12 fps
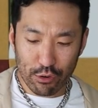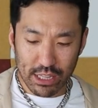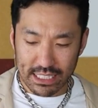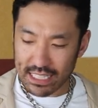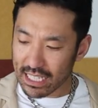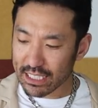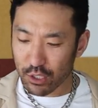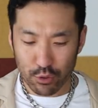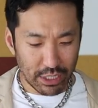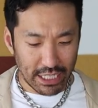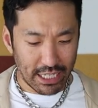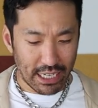for this next
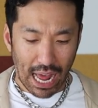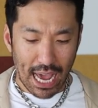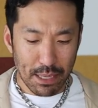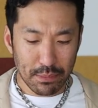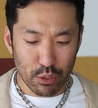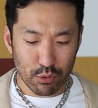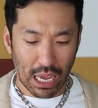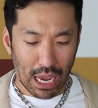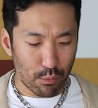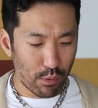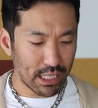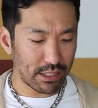ingredient, I am doing
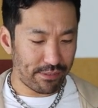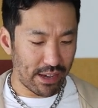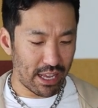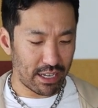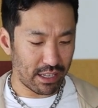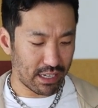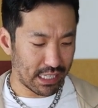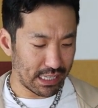a rectified